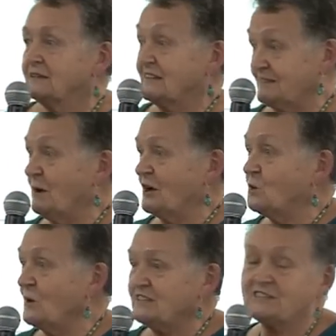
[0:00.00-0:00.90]
that's my
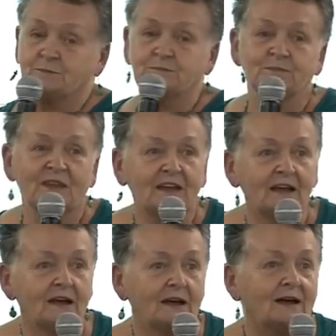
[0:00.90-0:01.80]
quest,
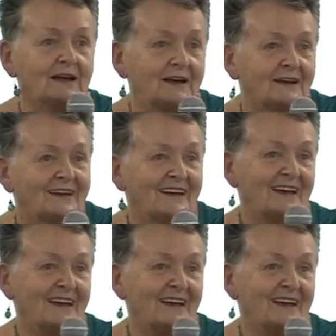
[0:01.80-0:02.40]
uh,